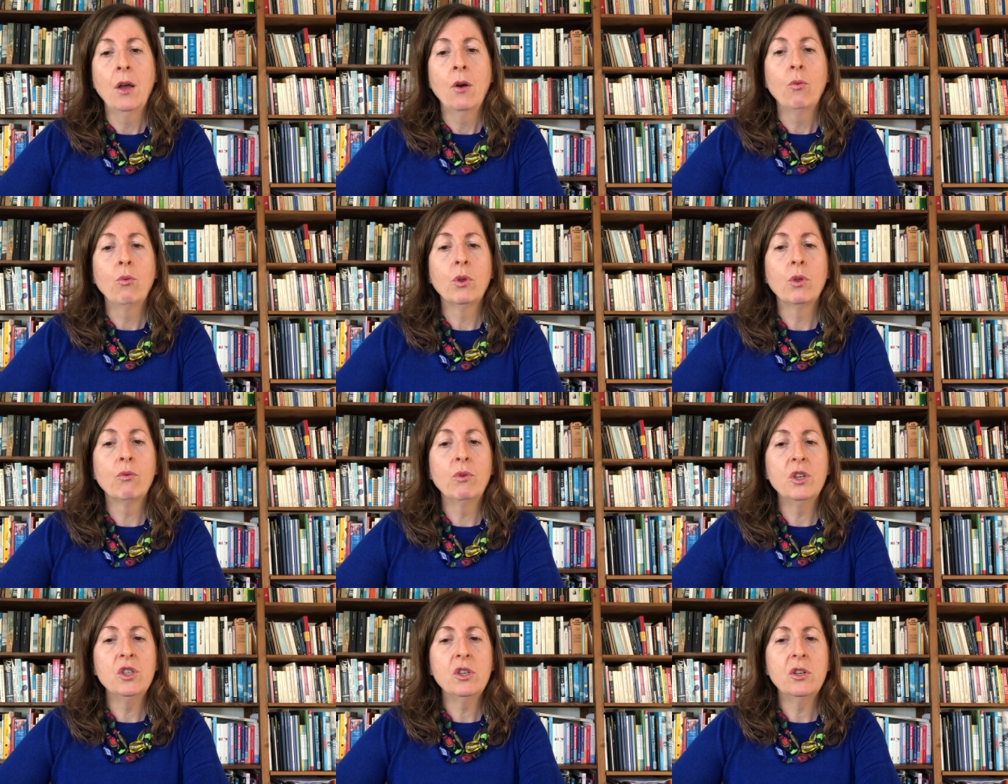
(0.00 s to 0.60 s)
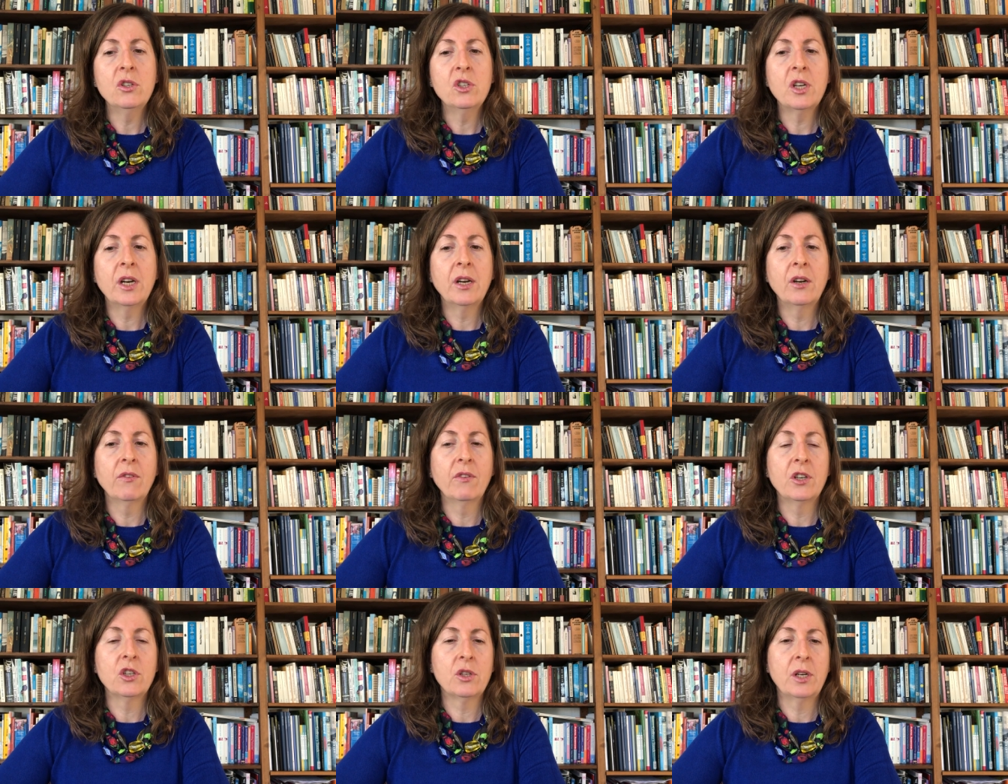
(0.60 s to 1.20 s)
with research and
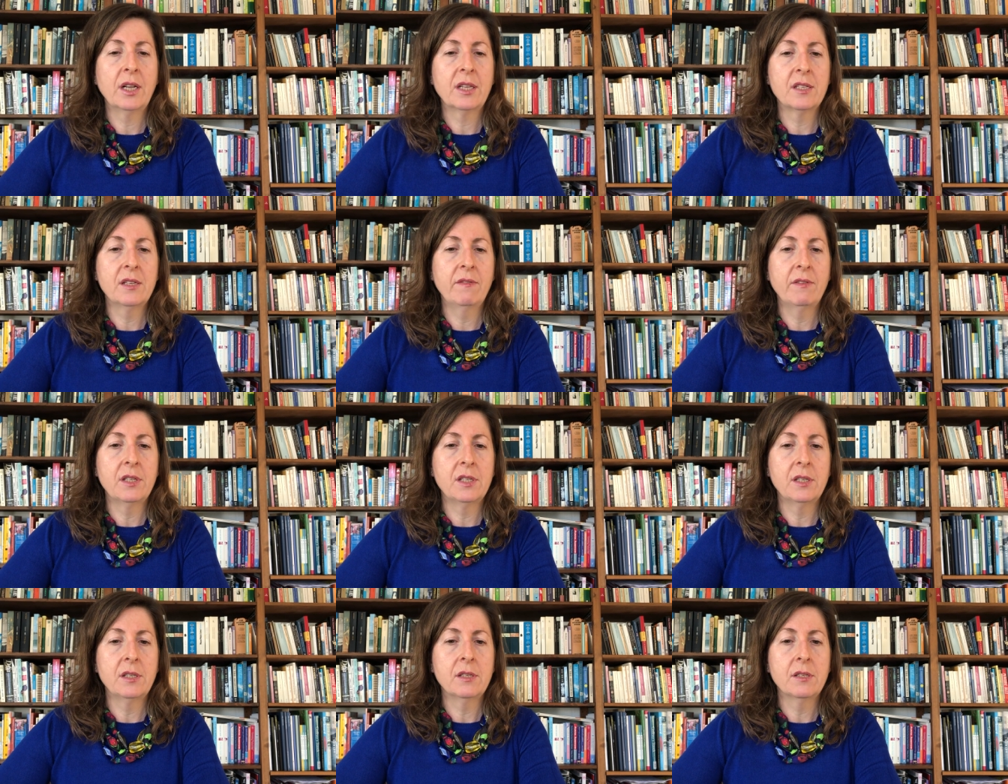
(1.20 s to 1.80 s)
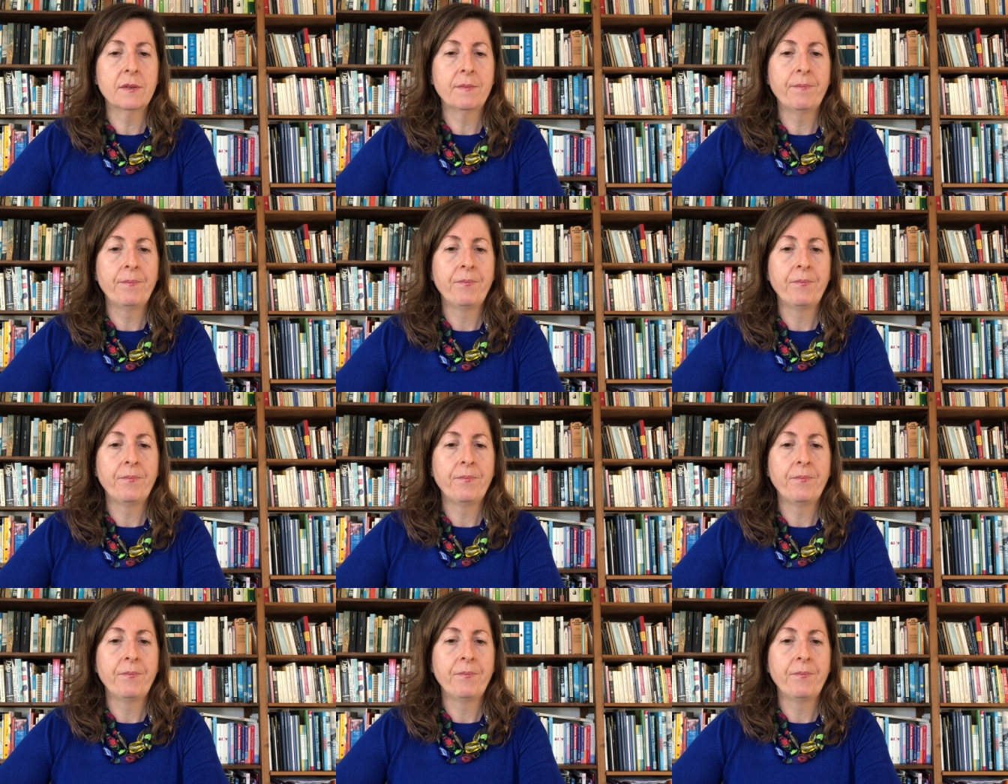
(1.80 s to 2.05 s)
innovation activities.